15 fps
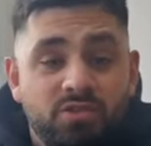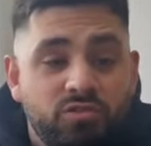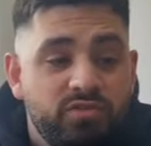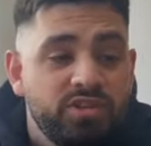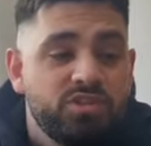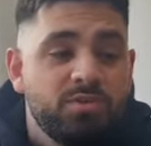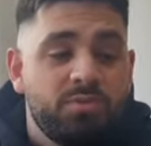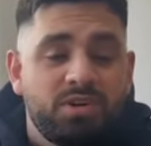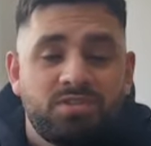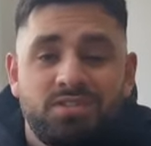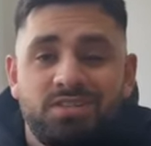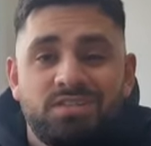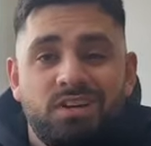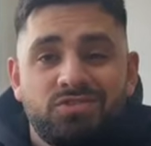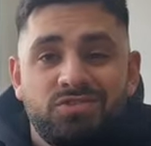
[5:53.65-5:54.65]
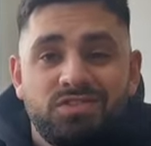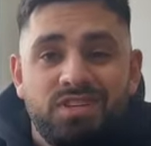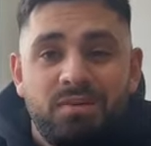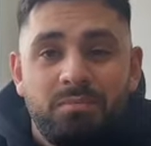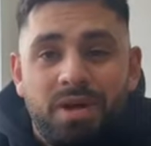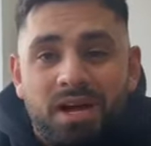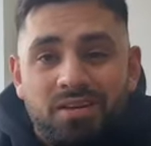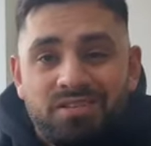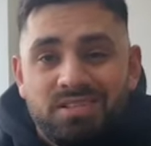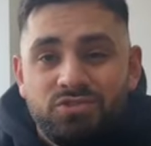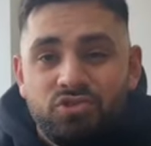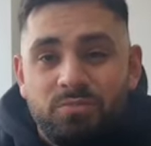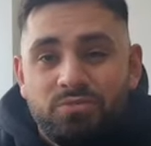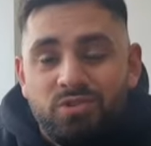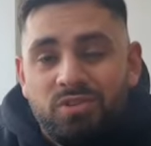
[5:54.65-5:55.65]
So retail price on these £110,
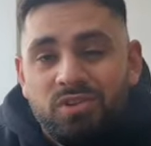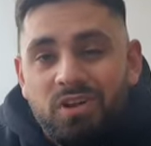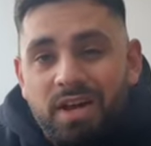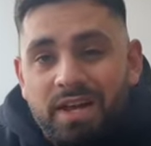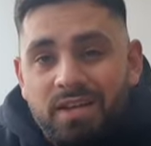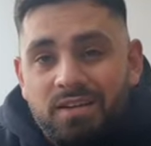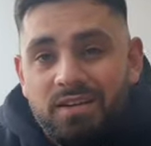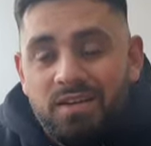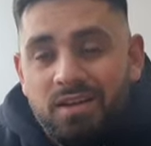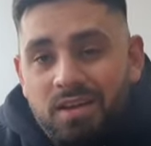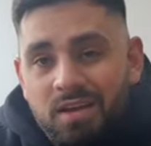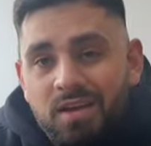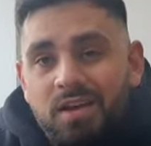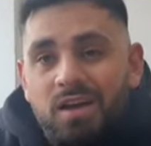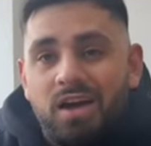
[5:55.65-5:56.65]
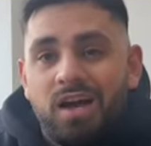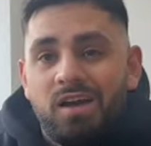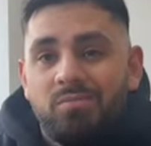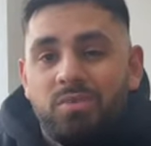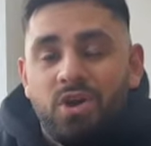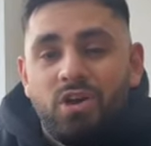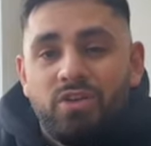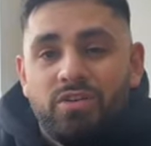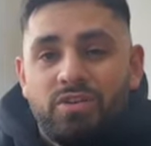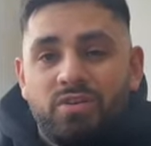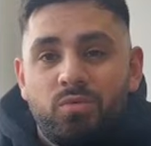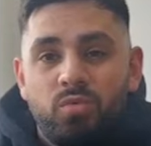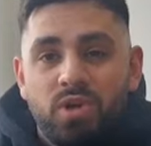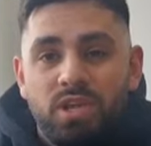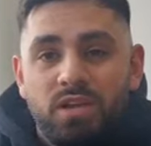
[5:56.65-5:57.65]
It dropped on Nike um, earlier in
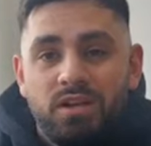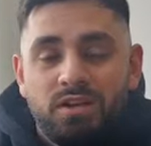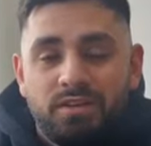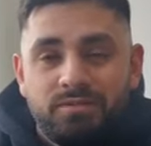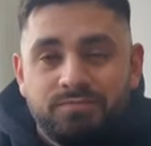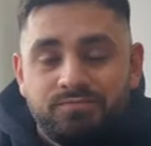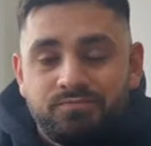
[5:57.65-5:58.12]
the week.